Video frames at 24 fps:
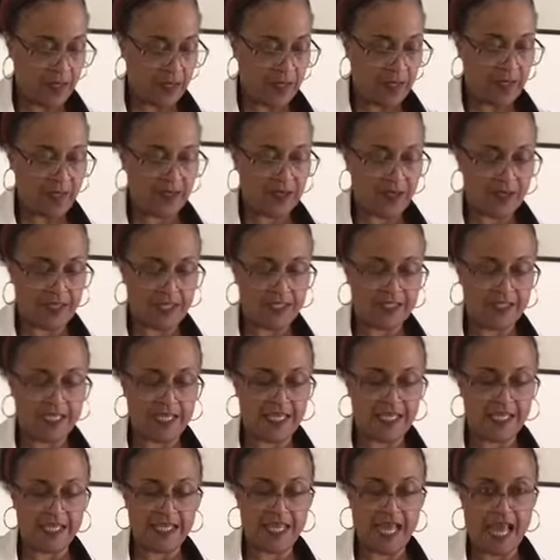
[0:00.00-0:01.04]
You can see
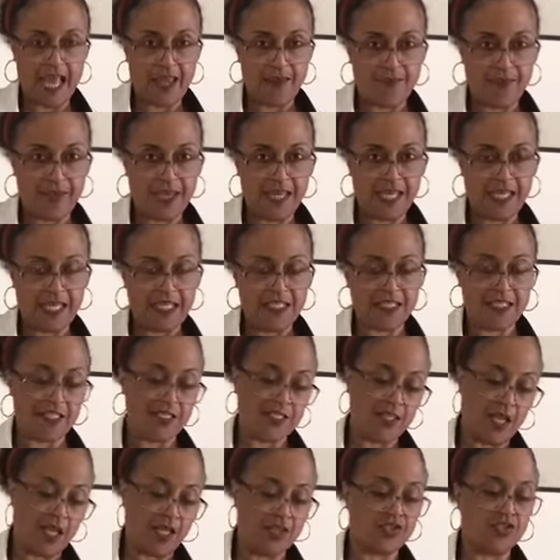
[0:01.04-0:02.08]
that diabetes is
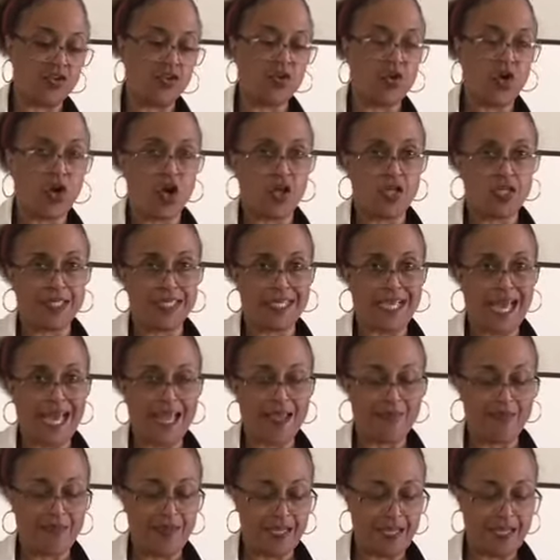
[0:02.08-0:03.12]
also called
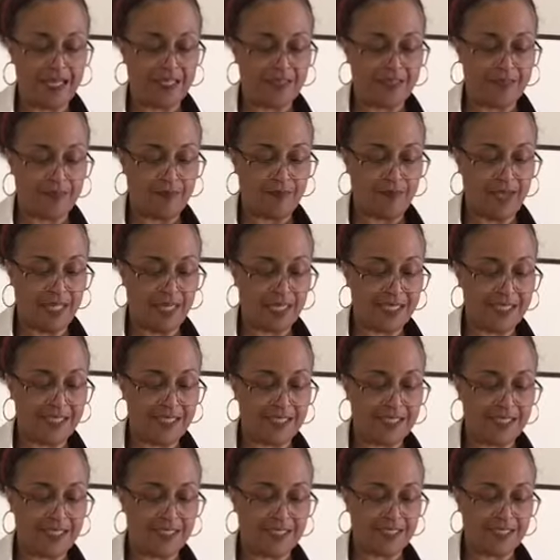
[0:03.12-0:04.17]
diabetes
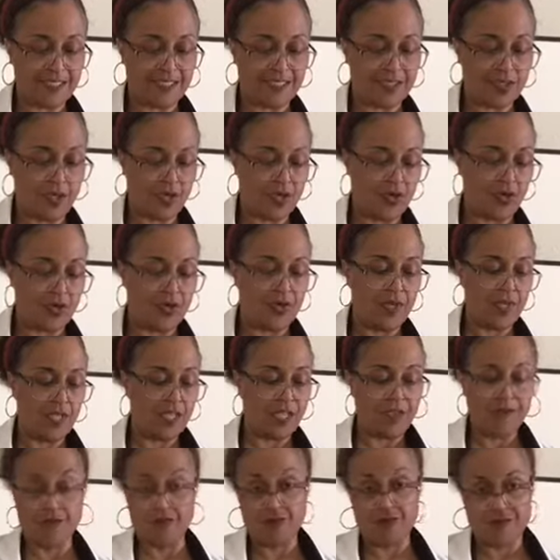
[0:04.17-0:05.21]
mellitus. So
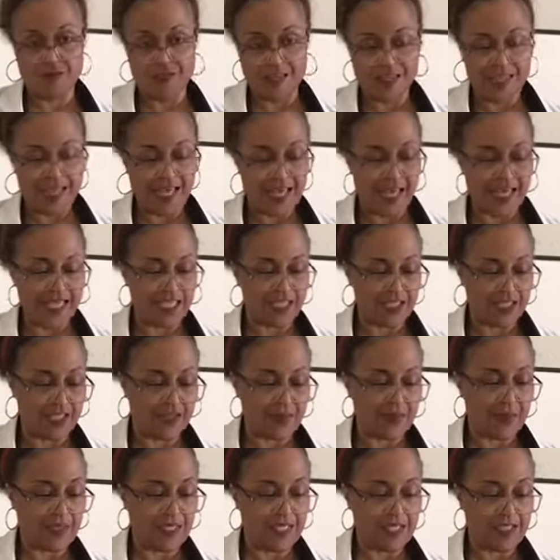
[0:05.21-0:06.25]
if you see that,
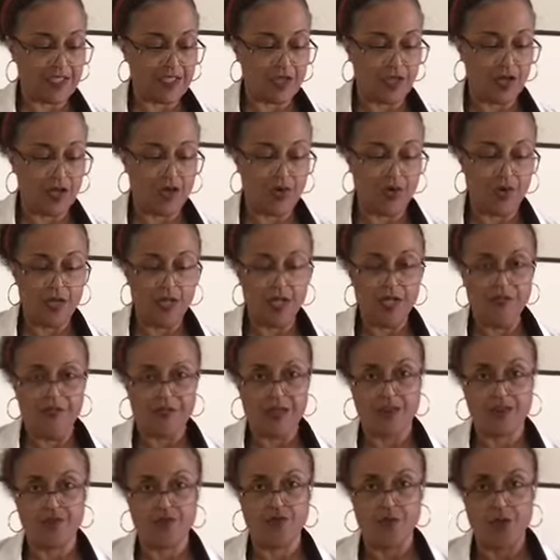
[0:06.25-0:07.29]
just please know
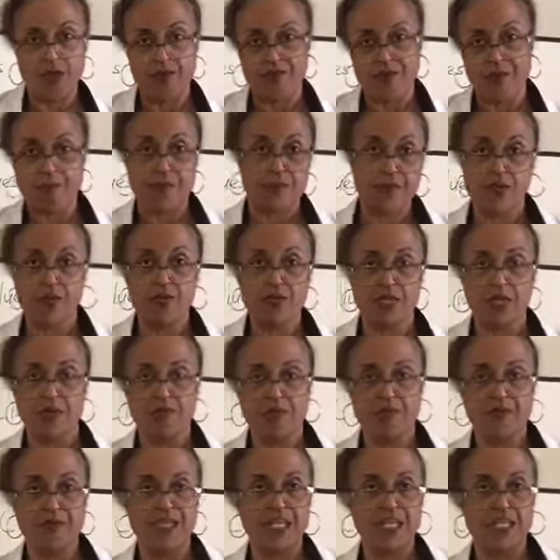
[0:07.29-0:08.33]
that if you have a buildup
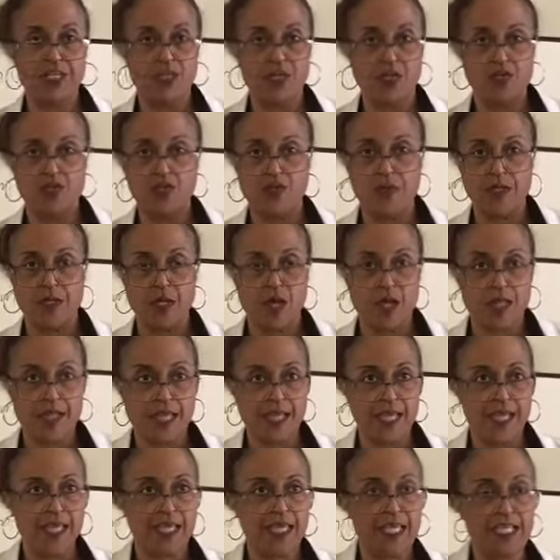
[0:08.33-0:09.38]
of ketones, we call
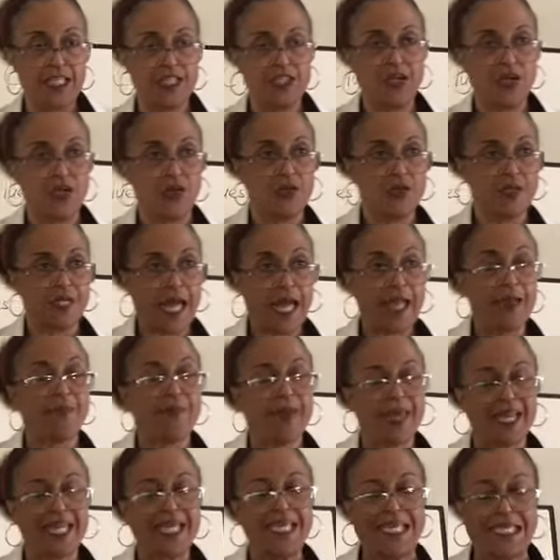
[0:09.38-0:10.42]
that
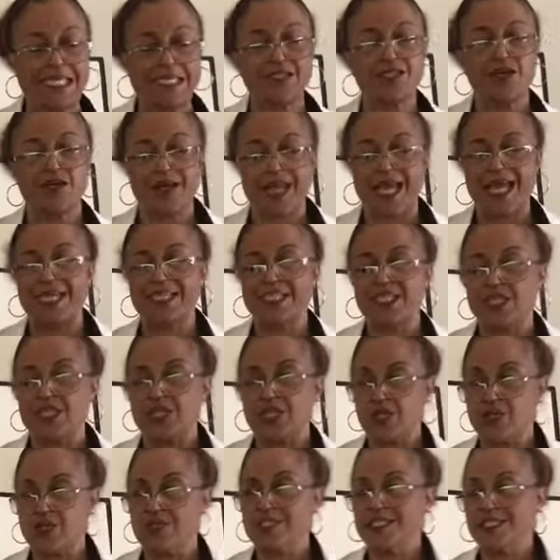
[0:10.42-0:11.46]
diabetic ketone
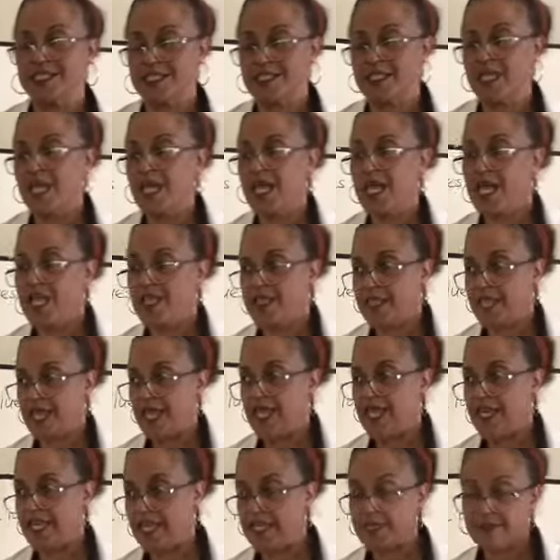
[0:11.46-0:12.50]
acidosis, that
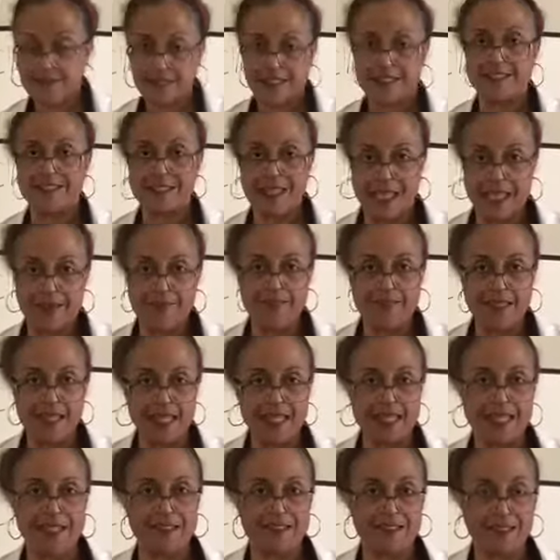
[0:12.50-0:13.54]
it is the same
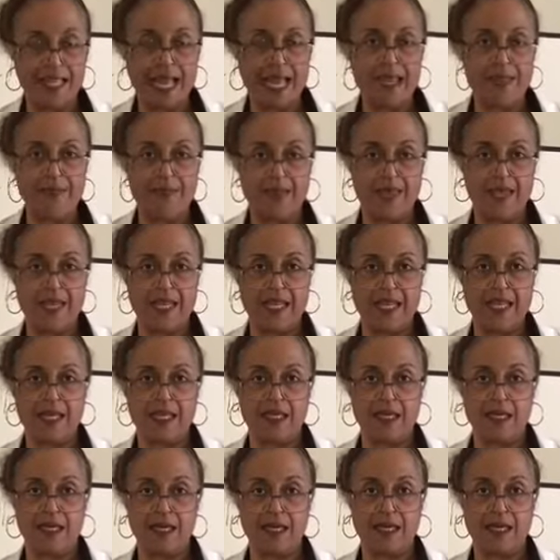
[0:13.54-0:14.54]
thing as diabetes